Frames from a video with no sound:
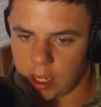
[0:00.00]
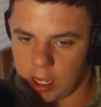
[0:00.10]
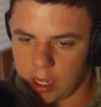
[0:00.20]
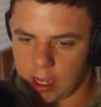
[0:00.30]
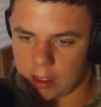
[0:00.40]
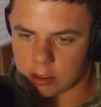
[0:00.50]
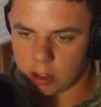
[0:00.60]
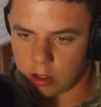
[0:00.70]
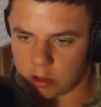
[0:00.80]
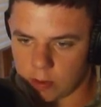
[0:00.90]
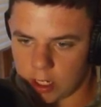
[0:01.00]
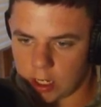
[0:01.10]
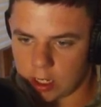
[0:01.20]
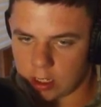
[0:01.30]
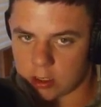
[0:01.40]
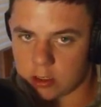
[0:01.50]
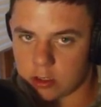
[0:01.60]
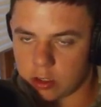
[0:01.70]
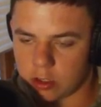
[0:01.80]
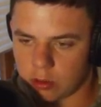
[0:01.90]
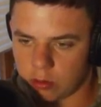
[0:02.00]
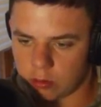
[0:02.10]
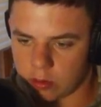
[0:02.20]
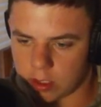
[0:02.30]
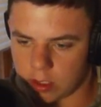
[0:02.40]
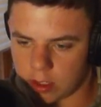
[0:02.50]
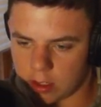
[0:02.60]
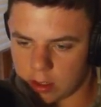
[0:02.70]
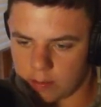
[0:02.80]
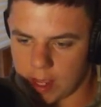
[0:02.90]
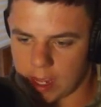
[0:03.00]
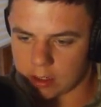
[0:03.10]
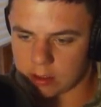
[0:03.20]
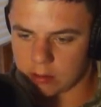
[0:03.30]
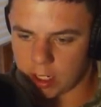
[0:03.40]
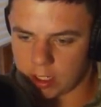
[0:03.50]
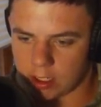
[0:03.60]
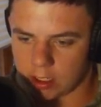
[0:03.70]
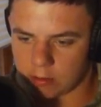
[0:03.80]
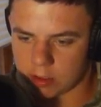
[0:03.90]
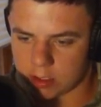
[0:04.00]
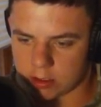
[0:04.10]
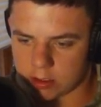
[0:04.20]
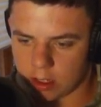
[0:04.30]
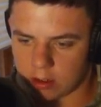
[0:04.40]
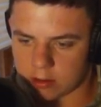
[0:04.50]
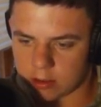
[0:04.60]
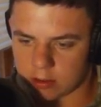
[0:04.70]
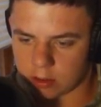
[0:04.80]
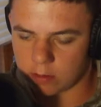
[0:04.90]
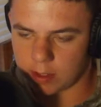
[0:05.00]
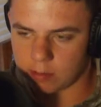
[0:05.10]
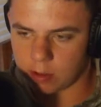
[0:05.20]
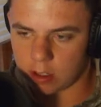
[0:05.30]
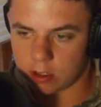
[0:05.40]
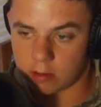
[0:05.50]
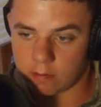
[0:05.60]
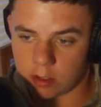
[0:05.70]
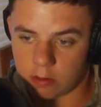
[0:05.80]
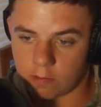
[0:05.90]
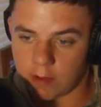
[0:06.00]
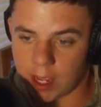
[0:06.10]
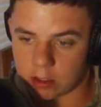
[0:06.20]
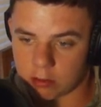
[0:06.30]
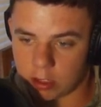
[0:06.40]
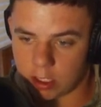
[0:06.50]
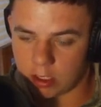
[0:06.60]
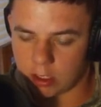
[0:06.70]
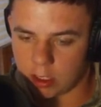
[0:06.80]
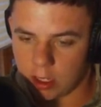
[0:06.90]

and all the way to the back right here, which is also going to be part of the new factory.